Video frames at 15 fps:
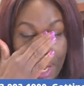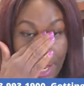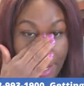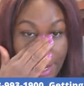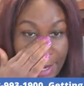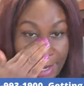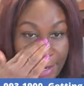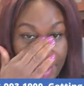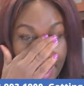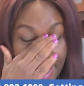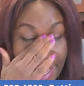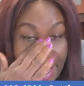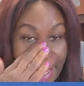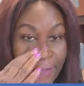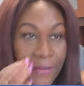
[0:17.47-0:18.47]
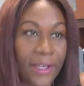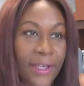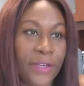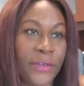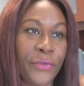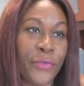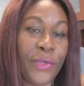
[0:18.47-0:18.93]
I have
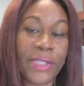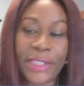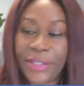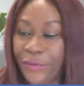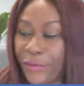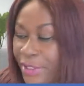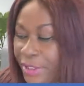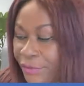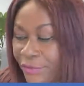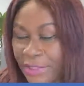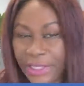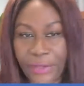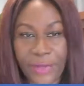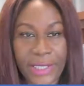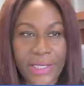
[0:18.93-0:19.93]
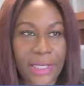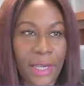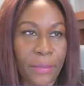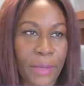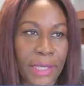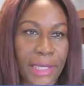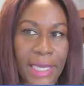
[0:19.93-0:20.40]
a really great
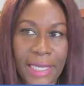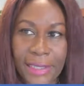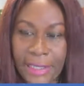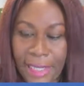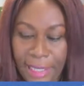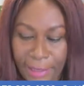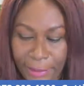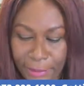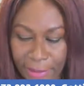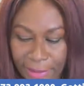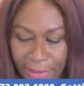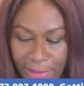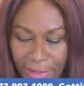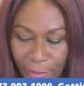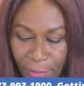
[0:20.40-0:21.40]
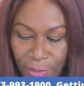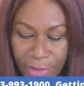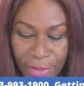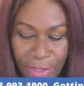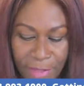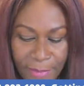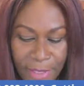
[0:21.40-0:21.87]
topic, and I want to
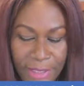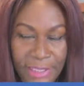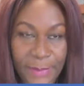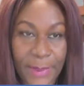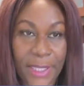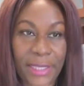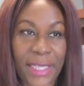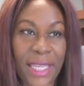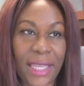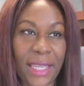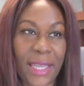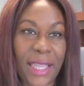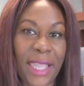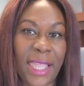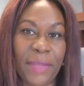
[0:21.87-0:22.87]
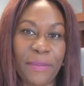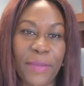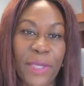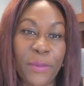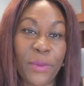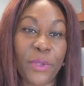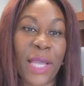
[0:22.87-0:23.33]
talk about this because I get
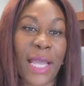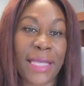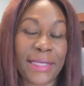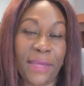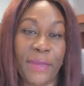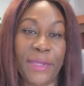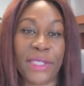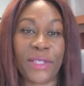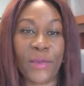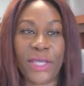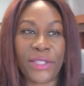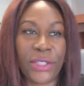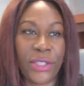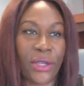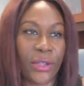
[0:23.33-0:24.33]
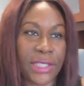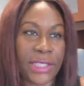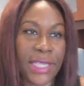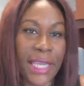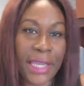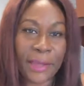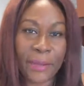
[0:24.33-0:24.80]
people asking me this question all the
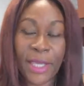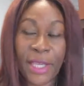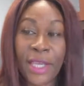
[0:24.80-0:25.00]
time.